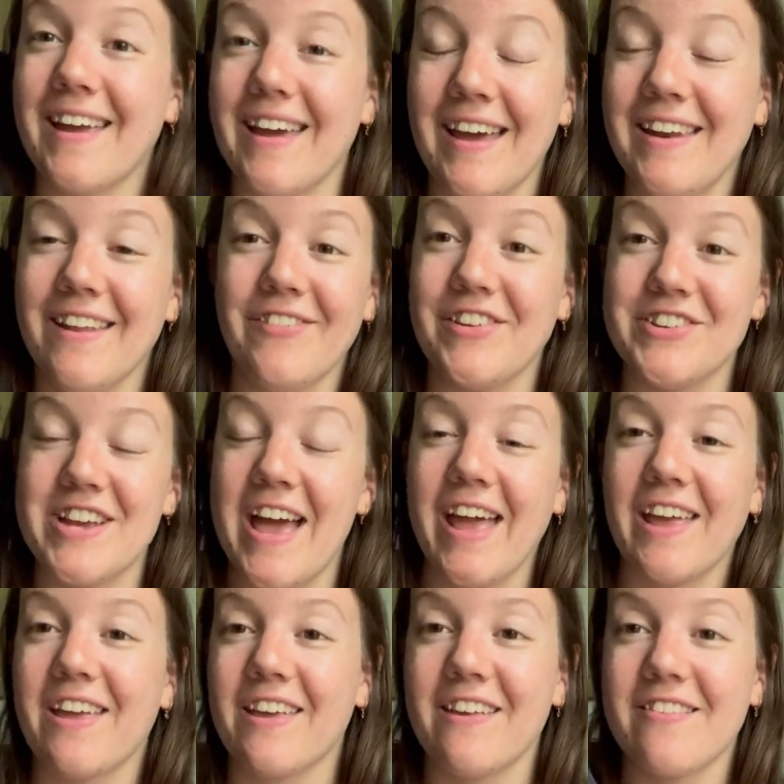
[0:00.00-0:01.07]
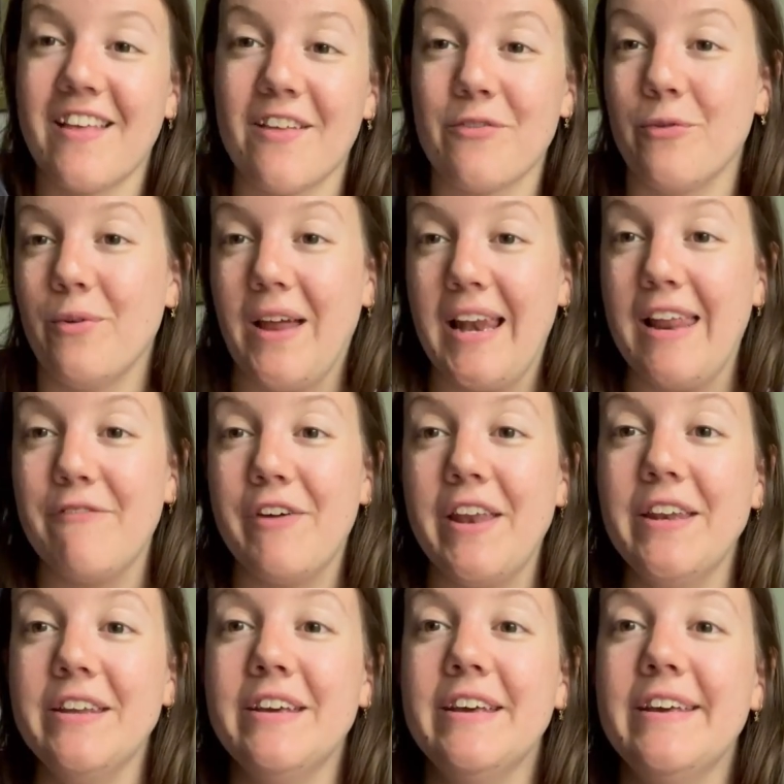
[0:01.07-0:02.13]
another check because that's all I live
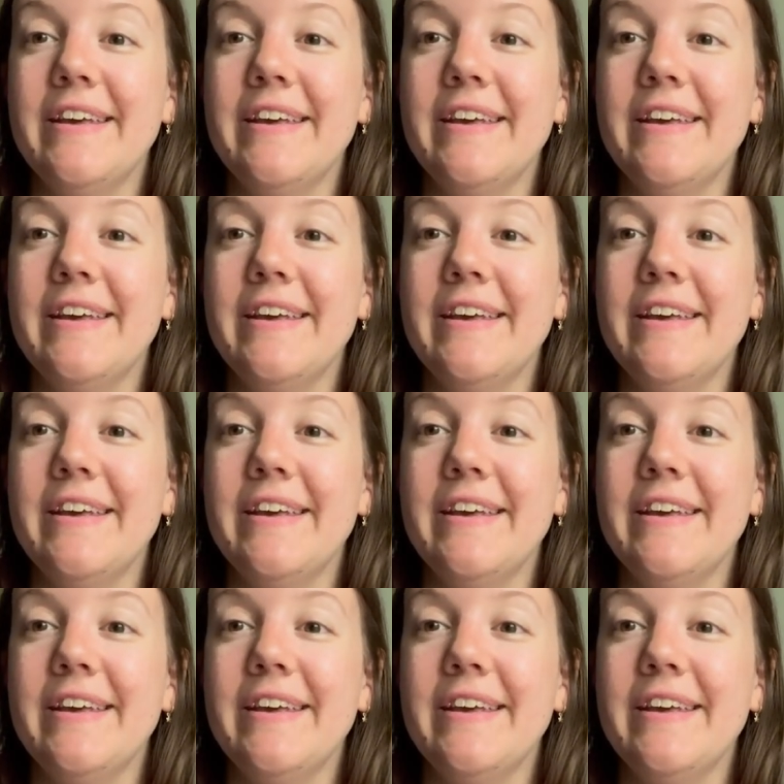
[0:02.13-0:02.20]
in.